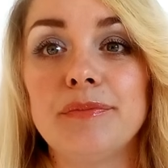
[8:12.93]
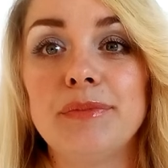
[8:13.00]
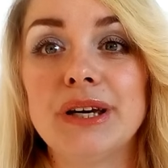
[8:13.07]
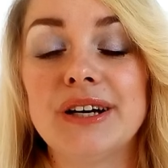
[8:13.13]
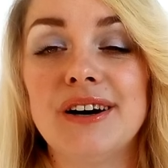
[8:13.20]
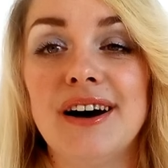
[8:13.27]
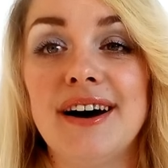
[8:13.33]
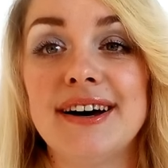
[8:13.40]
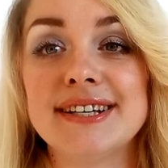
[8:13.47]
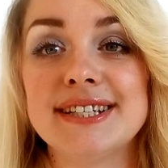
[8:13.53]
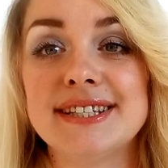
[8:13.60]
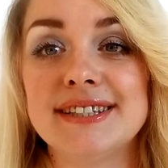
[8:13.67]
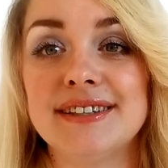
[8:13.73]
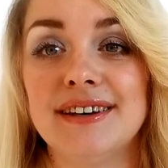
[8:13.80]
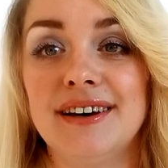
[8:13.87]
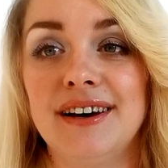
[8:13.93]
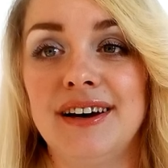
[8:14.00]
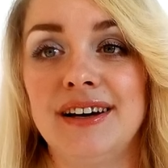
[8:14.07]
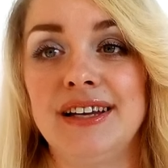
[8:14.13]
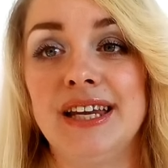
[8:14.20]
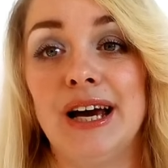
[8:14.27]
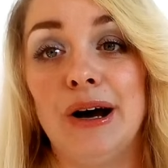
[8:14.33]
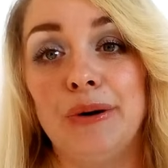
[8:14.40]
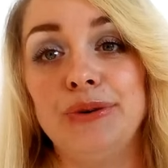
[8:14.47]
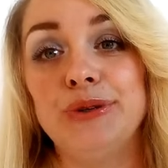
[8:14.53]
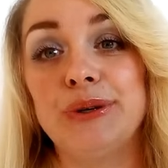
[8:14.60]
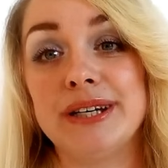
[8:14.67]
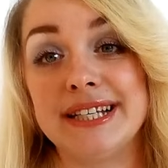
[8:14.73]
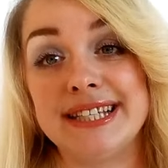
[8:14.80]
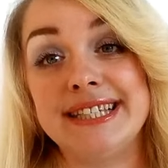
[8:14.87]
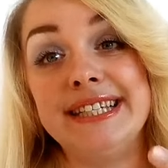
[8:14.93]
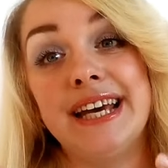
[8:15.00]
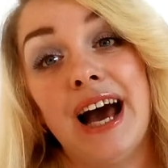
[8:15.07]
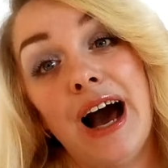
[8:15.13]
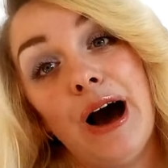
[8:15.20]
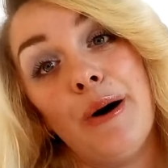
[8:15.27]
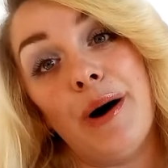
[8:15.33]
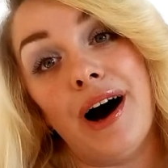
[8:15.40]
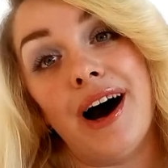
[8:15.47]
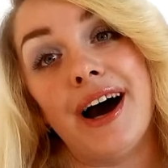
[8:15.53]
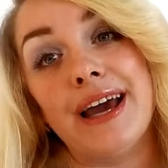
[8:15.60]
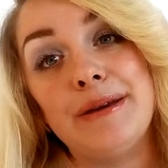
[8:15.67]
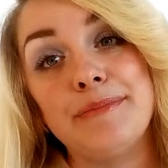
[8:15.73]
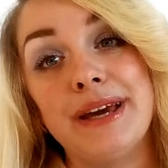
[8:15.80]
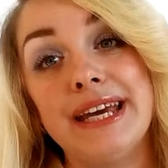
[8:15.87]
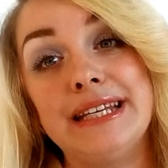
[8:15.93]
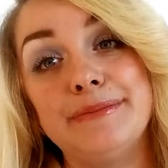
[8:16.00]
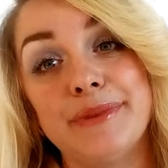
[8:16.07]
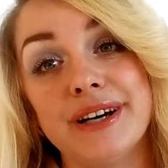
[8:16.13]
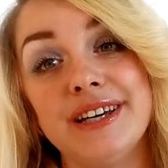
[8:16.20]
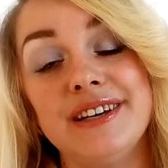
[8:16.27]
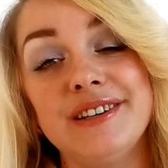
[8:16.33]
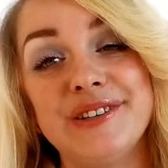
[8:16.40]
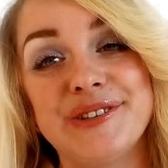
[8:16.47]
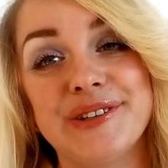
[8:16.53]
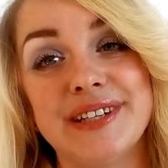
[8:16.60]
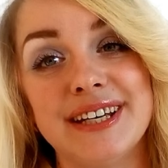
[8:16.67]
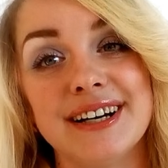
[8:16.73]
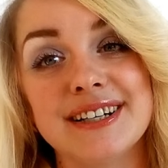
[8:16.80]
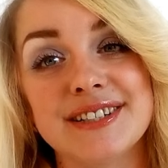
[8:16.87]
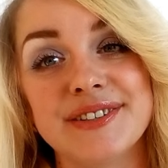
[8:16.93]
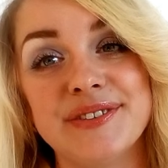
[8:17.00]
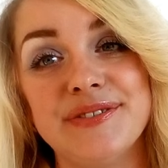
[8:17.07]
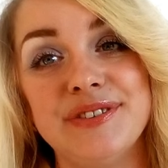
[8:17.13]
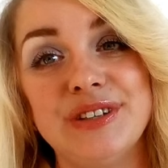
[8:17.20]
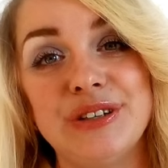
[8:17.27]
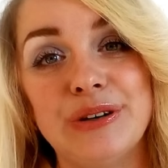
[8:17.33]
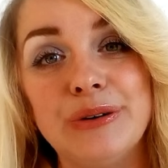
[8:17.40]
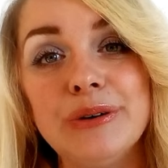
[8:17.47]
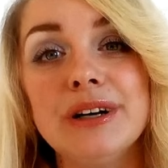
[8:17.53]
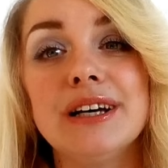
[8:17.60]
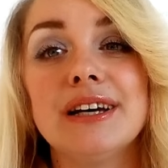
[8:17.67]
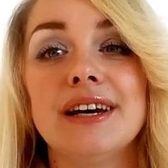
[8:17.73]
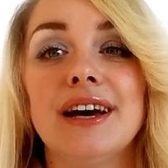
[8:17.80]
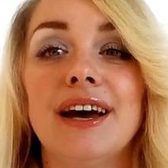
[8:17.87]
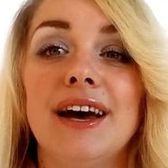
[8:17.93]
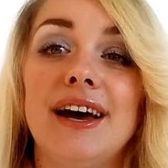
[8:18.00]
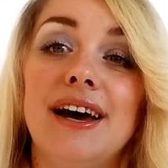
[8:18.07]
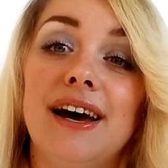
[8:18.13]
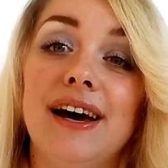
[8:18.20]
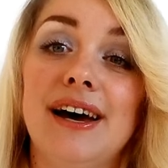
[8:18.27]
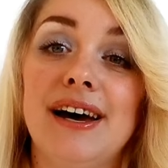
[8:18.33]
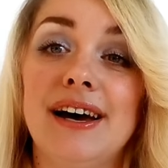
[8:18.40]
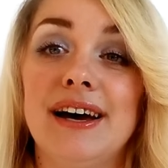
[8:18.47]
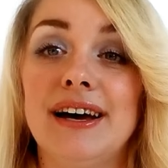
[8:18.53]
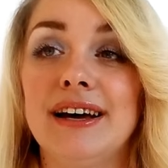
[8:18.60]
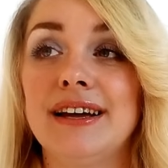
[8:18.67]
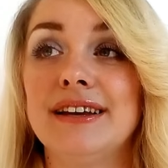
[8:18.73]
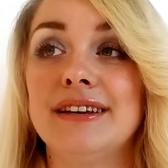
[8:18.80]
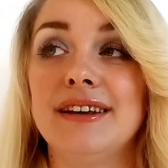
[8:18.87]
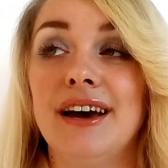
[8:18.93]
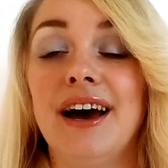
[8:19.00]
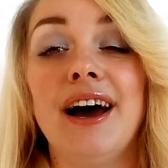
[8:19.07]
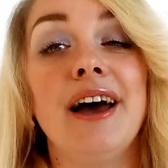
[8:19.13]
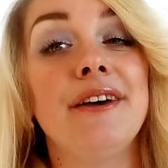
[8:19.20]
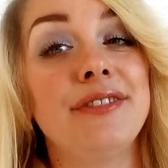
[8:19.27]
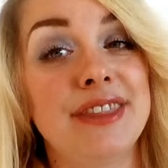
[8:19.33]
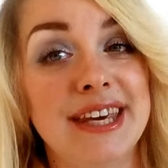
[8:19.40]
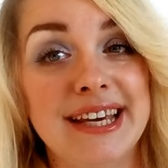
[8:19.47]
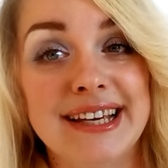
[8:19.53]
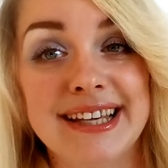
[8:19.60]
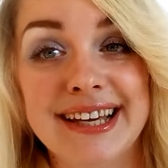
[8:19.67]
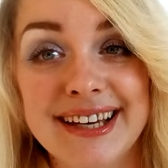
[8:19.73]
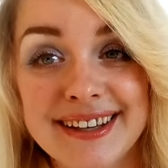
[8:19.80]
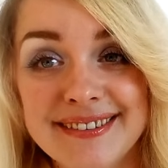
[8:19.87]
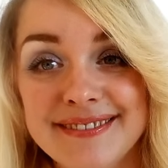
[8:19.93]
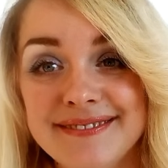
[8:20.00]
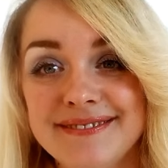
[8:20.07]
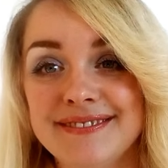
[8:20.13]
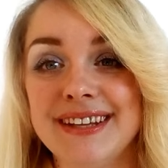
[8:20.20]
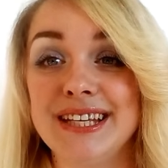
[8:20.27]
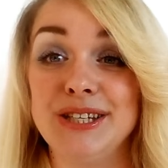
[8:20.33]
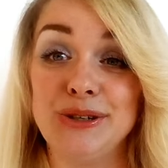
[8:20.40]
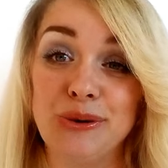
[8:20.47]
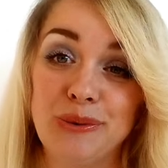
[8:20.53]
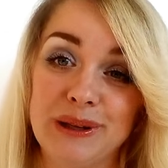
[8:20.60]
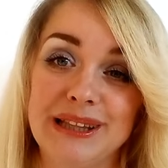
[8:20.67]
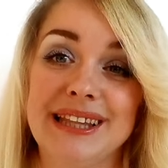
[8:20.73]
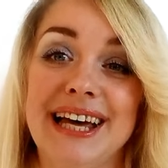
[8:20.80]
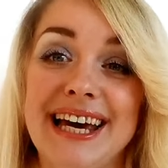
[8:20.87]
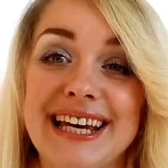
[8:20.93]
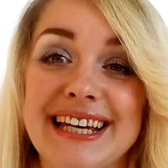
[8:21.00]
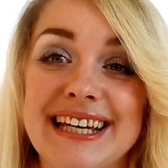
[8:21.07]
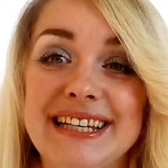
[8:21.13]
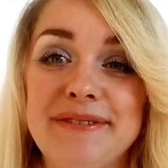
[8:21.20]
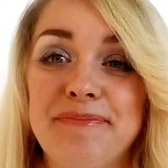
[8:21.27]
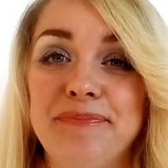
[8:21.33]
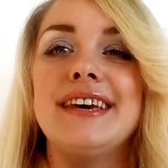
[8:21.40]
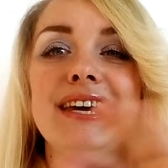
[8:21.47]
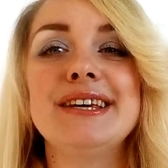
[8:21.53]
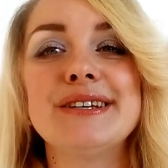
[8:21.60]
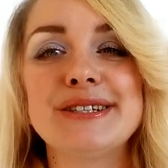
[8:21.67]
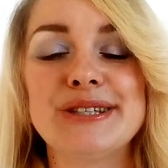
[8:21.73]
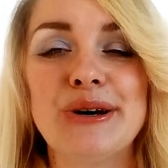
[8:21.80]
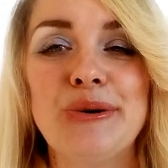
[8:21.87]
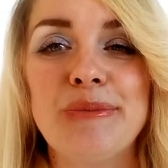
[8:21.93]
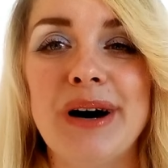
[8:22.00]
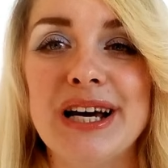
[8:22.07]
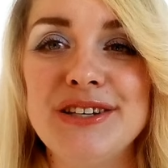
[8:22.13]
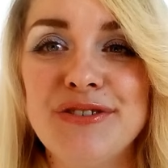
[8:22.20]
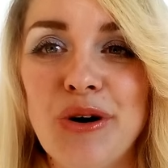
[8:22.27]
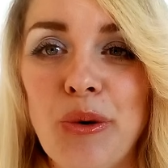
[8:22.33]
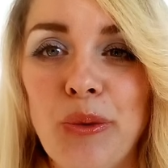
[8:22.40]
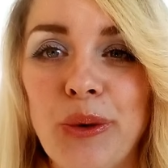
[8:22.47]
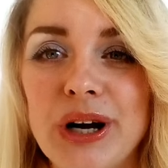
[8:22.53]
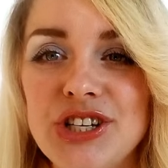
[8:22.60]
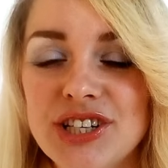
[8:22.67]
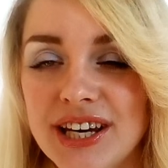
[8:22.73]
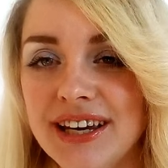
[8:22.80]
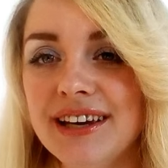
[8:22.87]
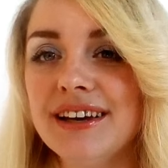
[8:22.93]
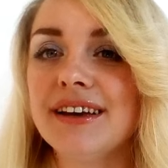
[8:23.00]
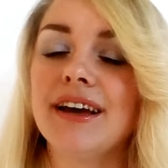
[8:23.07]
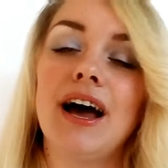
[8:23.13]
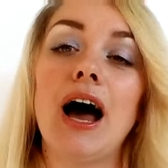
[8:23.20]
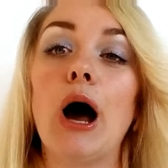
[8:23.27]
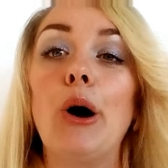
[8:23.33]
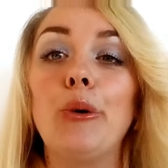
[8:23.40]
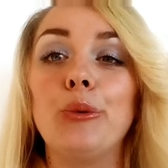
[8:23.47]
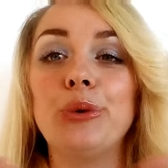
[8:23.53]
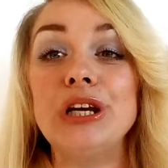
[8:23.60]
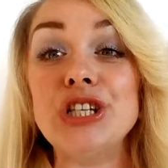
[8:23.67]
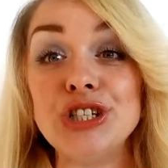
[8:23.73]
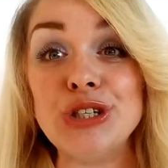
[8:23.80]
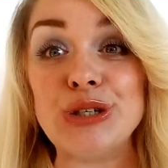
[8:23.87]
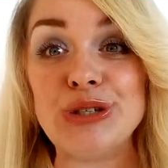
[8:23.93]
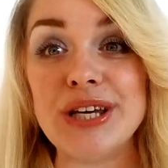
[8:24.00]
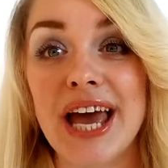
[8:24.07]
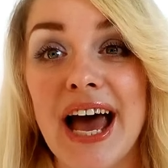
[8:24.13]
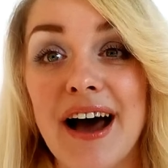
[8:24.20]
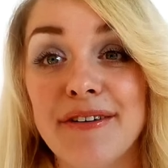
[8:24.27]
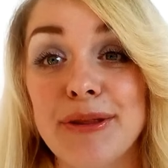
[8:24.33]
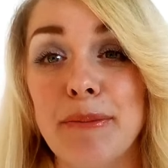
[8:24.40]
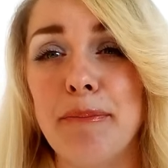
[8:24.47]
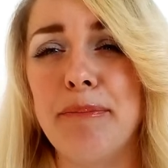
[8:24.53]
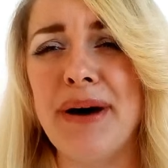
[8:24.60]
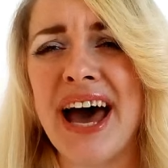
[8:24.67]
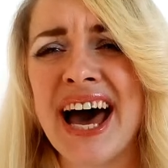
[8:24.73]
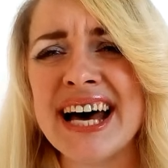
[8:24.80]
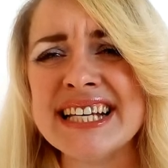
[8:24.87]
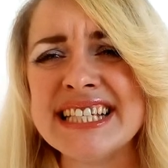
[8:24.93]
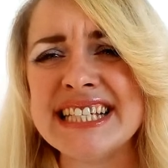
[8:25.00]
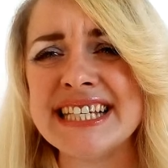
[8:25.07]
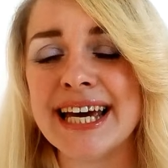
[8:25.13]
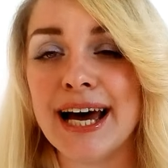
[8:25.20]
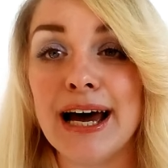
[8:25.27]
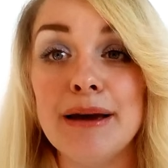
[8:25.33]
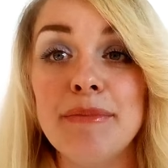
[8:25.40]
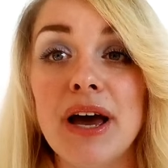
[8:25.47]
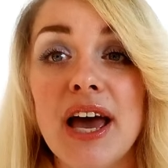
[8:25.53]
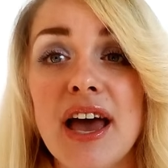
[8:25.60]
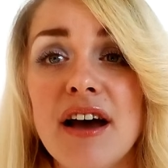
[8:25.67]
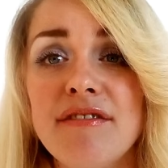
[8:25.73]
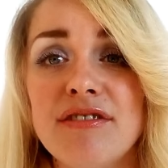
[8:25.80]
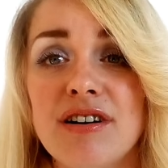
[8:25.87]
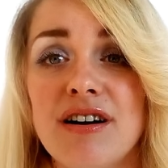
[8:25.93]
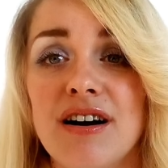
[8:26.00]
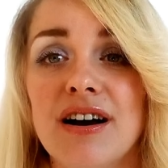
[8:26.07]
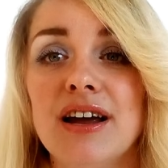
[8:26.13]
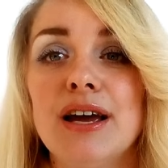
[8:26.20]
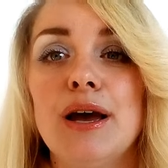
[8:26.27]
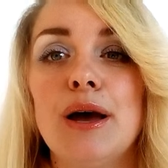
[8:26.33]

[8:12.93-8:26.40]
Because now you can see how I made my introduction video, and I think that you will like it. Thank you so much for watching. I wish you to have the best time ever.